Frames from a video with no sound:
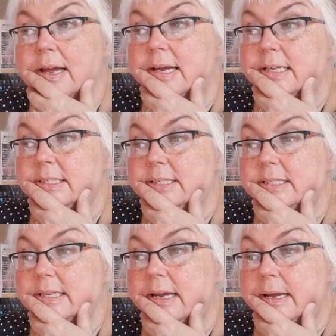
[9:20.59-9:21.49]
And
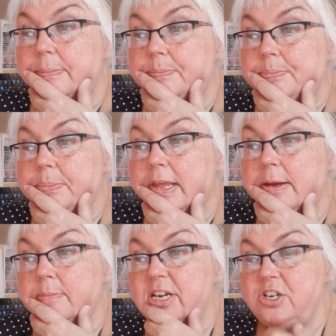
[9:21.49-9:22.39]

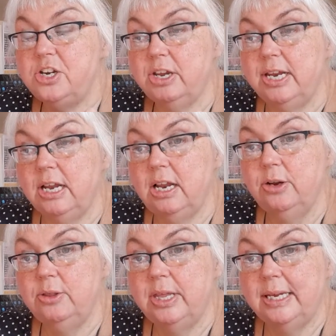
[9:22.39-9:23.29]
it means you can
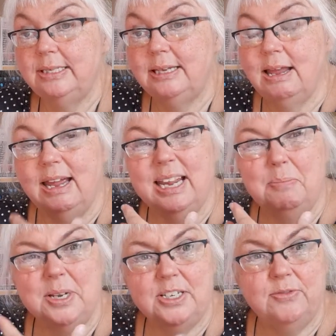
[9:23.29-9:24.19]
include things like
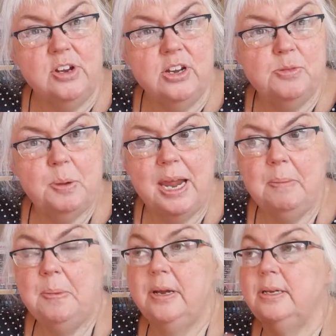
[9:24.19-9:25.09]
bits of
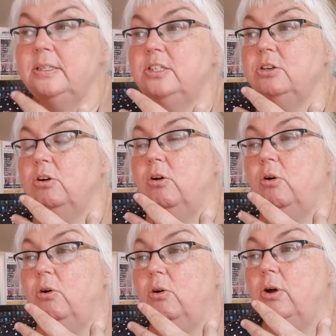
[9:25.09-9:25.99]
newspapers
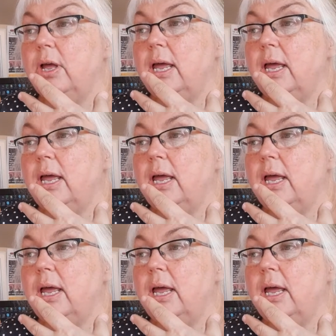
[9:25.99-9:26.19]
or